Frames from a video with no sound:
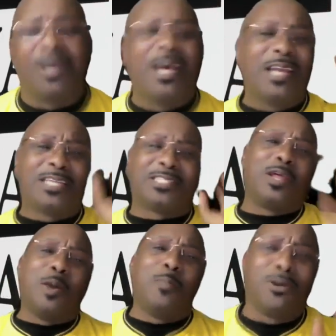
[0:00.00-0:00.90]
Listen,
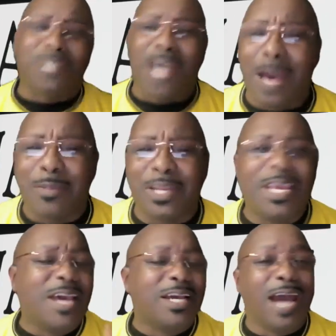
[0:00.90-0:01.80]
most commonly,
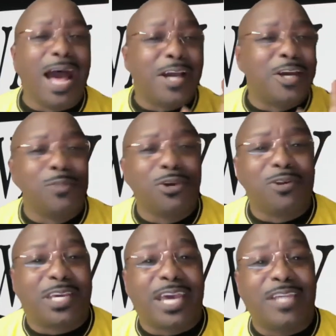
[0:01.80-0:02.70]
God
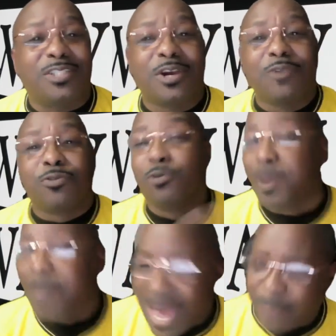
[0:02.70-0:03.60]
communicates through the
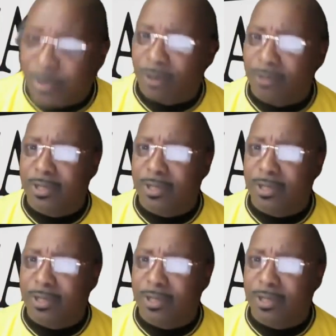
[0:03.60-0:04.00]
Bible,